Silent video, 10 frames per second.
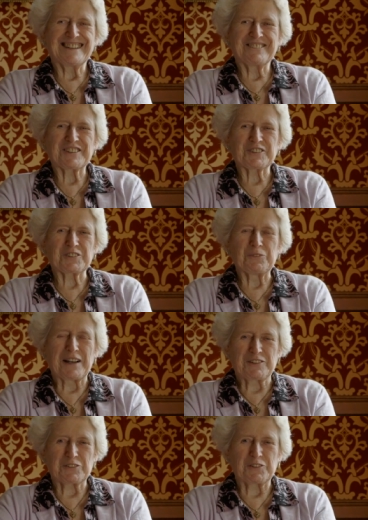which was
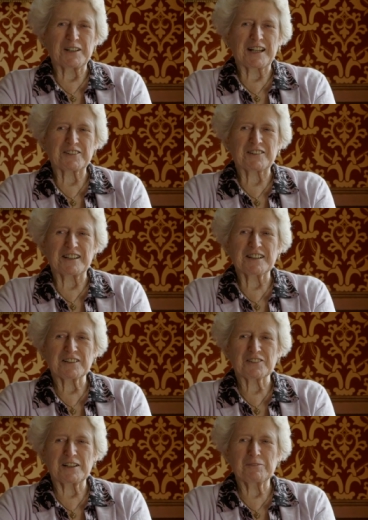wonderful, actually,
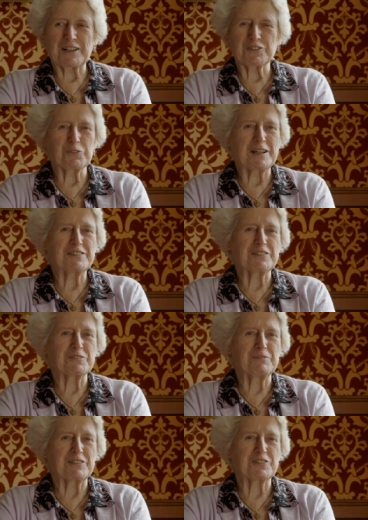because I might have waited
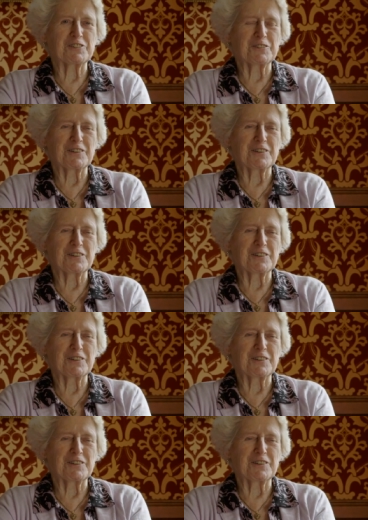much too